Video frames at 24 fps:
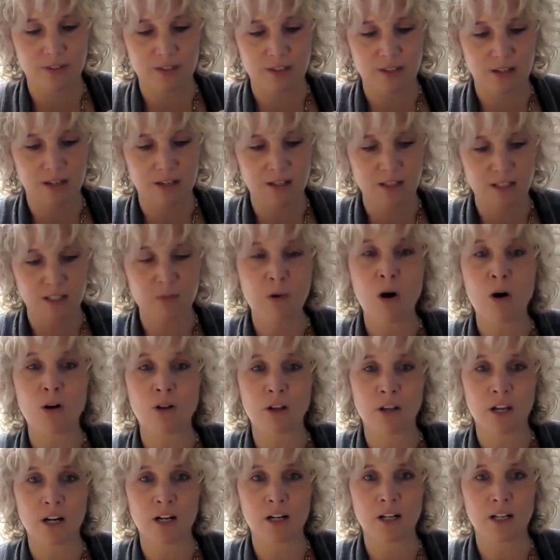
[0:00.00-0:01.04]
a small
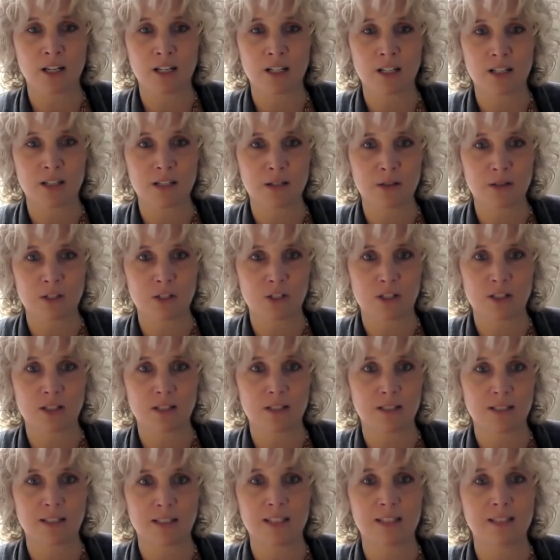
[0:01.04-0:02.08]
area is
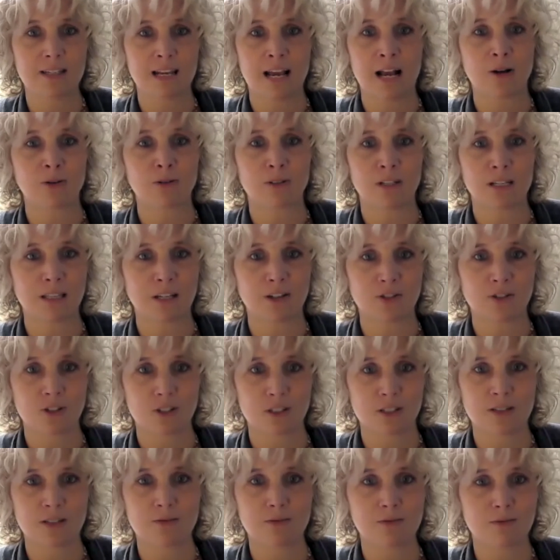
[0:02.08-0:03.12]
just astounding.
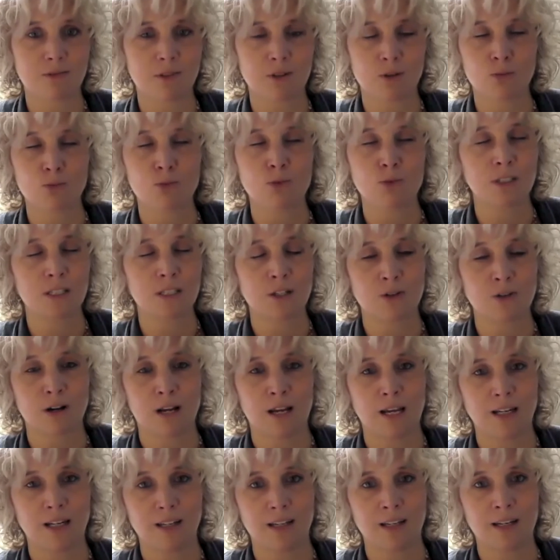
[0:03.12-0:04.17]
They're really
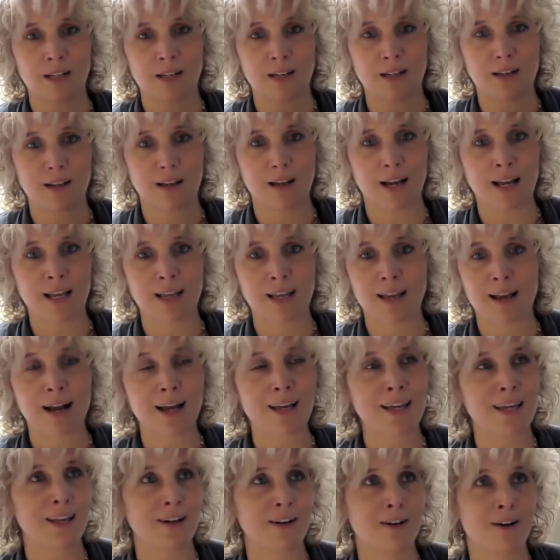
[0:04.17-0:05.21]
great. And I
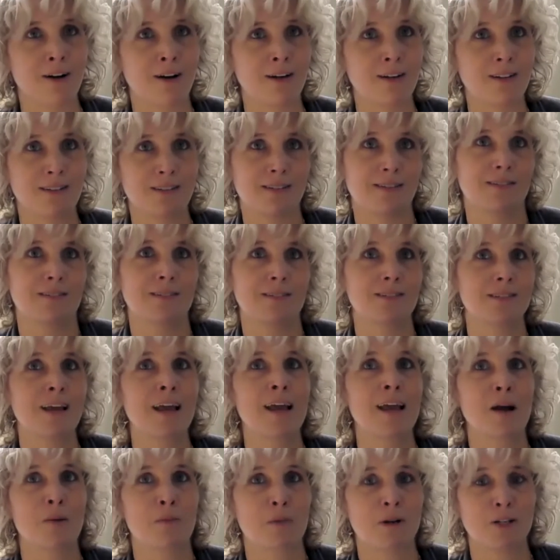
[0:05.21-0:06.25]
cannot
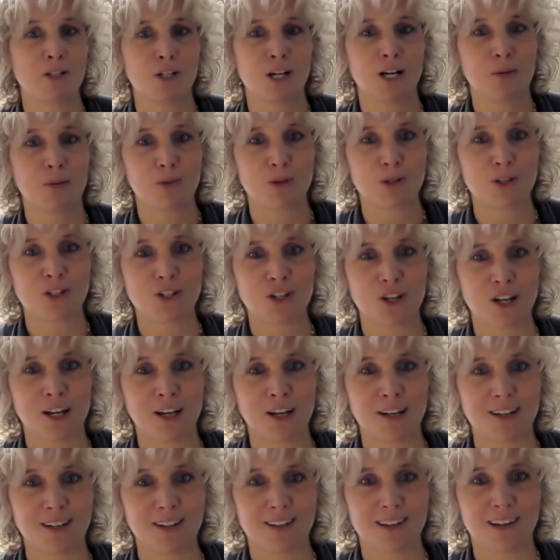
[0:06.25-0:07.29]
say how much I
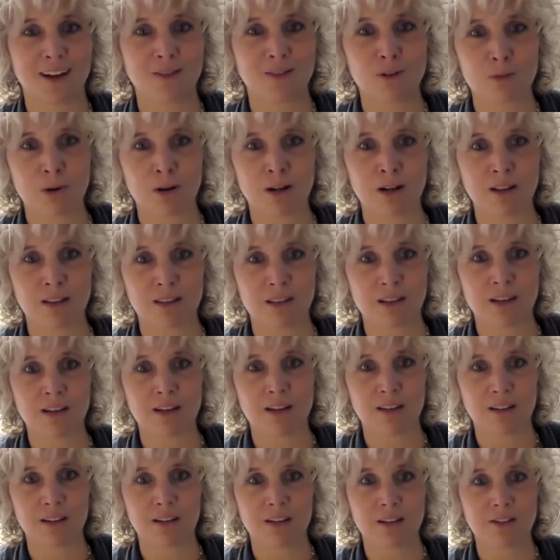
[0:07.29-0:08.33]
appreciate everybody that
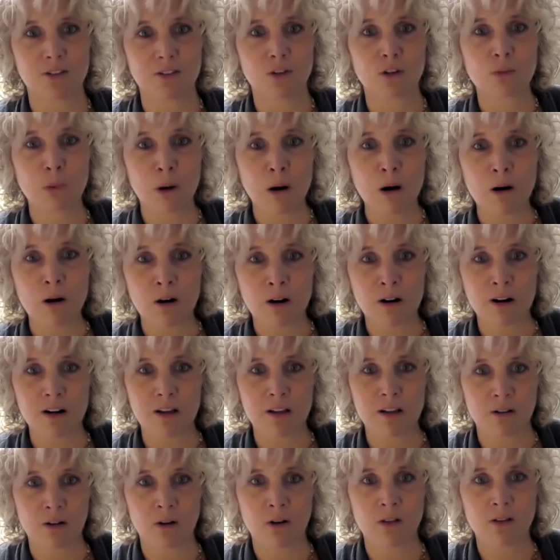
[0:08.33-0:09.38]
took part
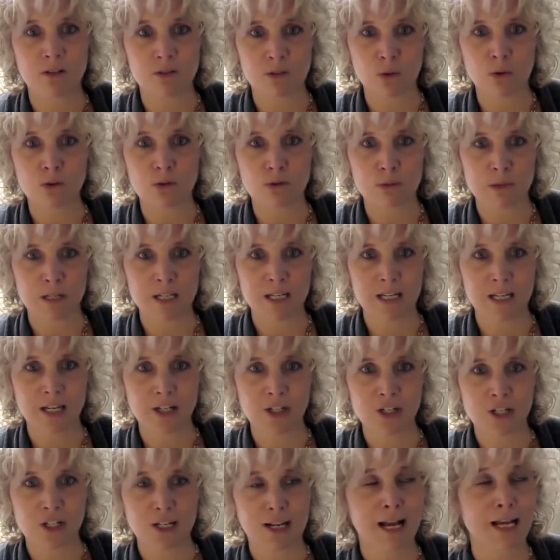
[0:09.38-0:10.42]
in all the soil
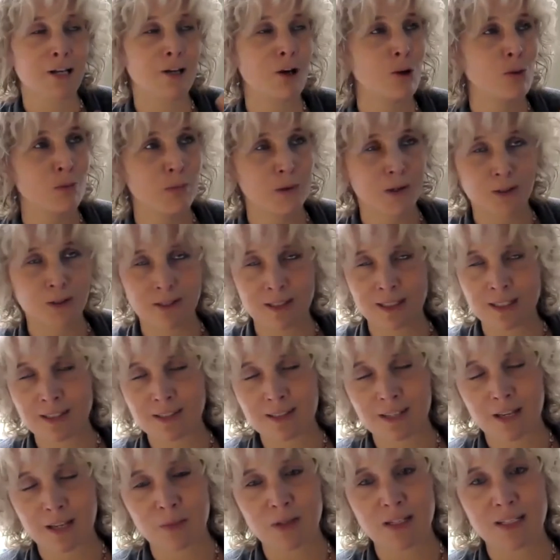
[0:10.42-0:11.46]
remediation. I know buildings
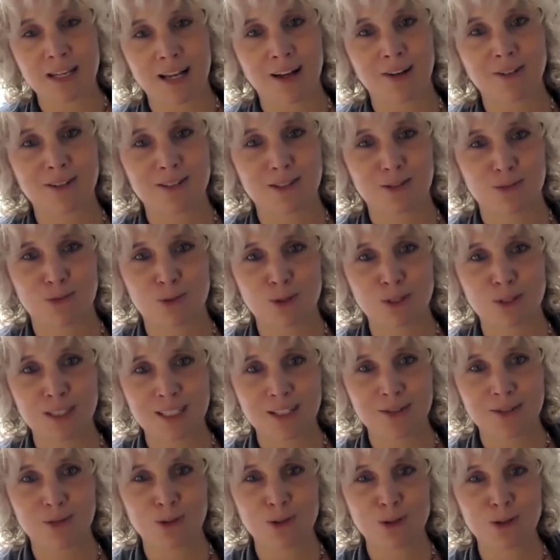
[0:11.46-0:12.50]
coming down is really
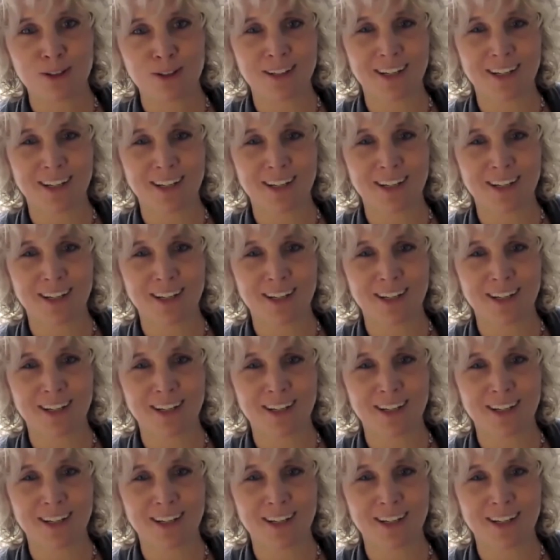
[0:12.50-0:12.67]
difficult,